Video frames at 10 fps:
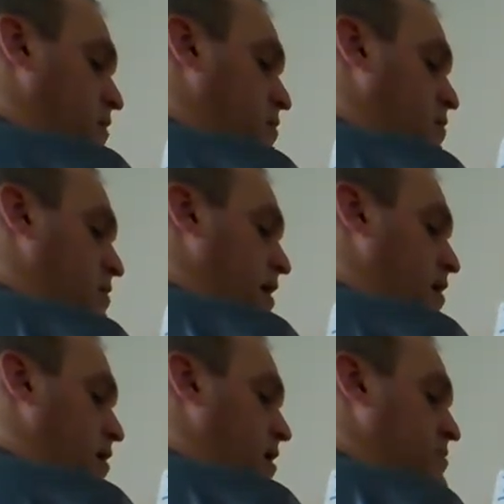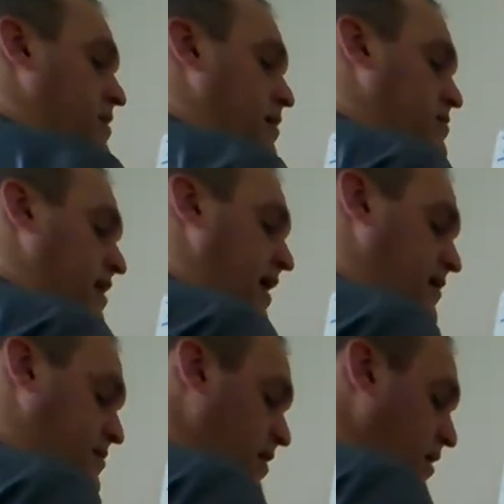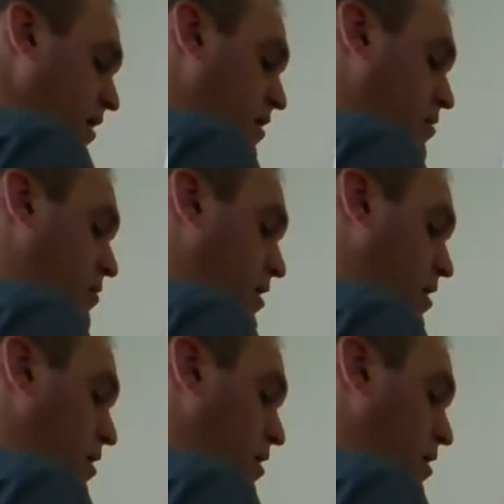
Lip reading: She's got her arms at her sides, and we want to